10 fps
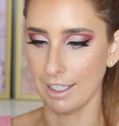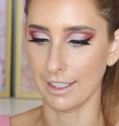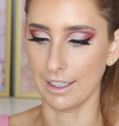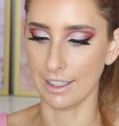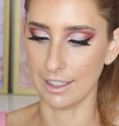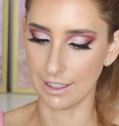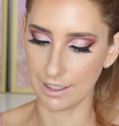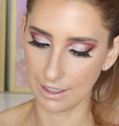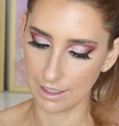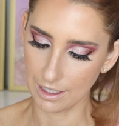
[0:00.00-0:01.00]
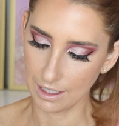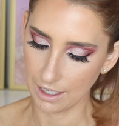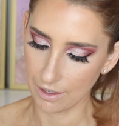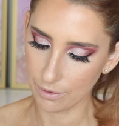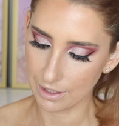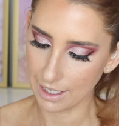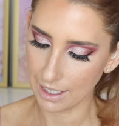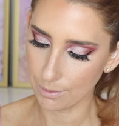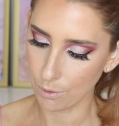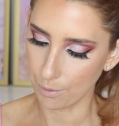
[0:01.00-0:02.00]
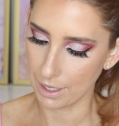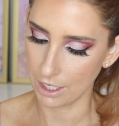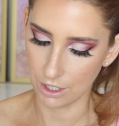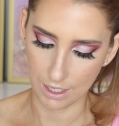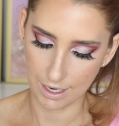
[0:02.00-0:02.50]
like this, I would say it's more peachy.